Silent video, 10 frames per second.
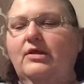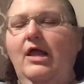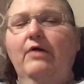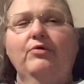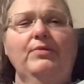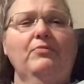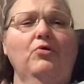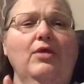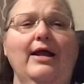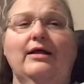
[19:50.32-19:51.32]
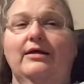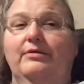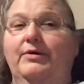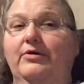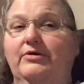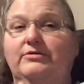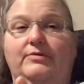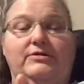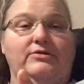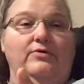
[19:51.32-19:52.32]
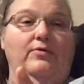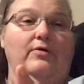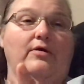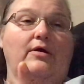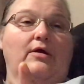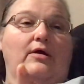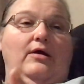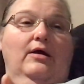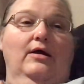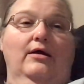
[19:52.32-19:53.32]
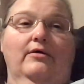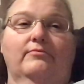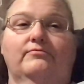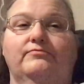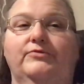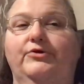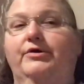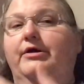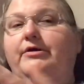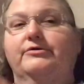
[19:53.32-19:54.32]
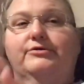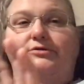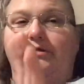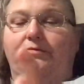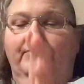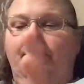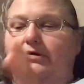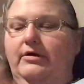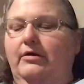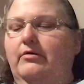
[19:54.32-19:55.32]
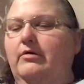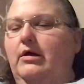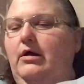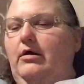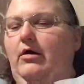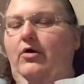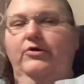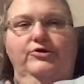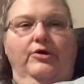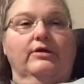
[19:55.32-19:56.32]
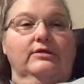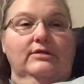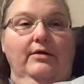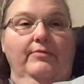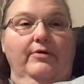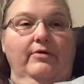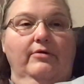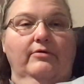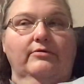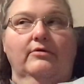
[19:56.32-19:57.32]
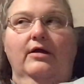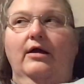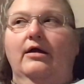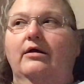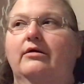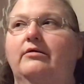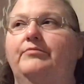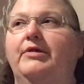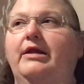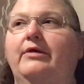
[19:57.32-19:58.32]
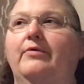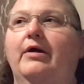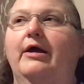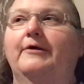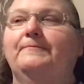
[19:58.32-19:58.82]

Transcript: It would be more likely to be Christmas or New Year's or something, or during the summer. But anyway,